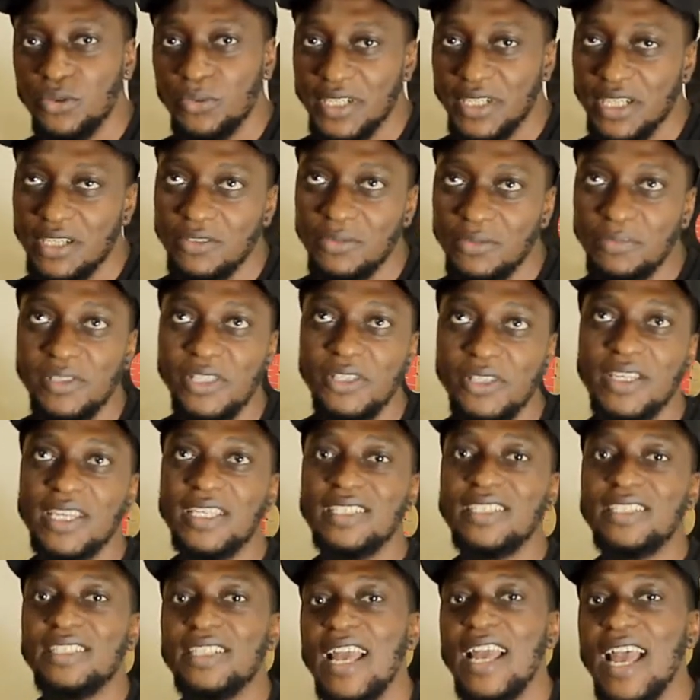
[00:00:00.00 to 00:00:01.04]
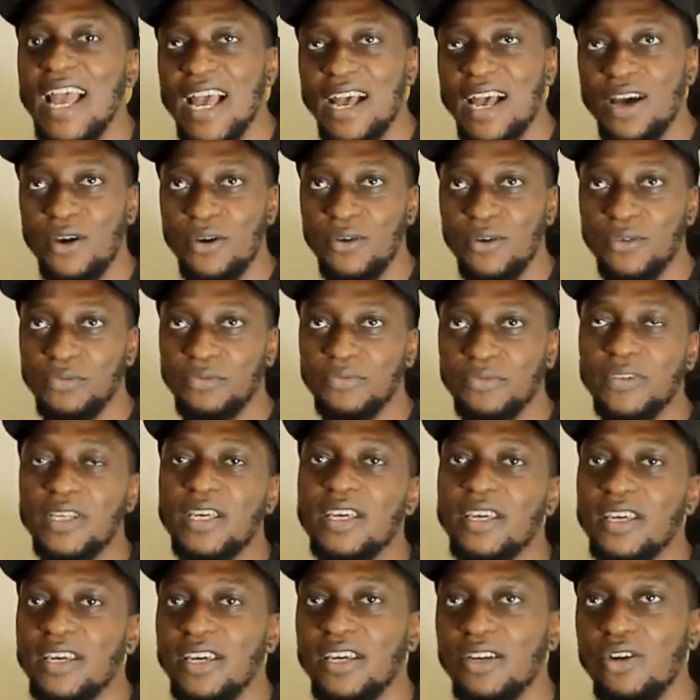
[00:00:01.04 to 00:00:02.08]
we're gonna be looking at how
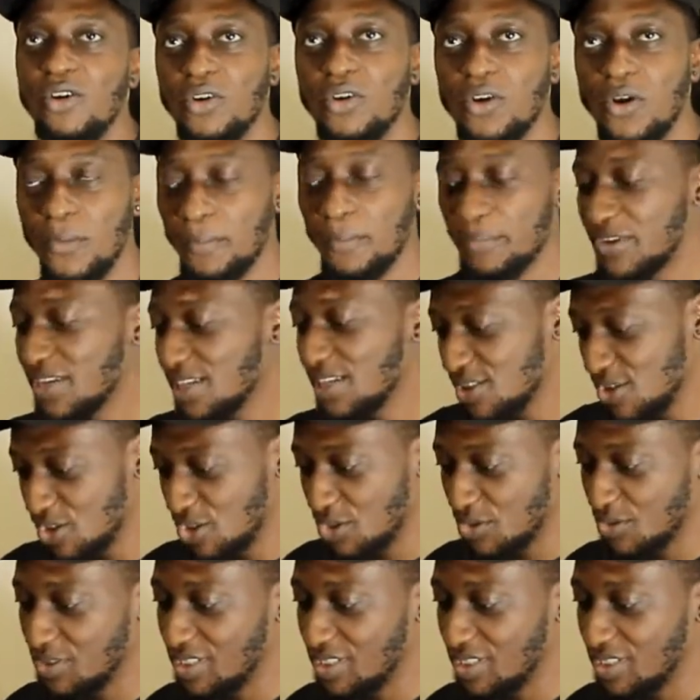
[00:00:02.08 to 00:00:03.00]
it all compares to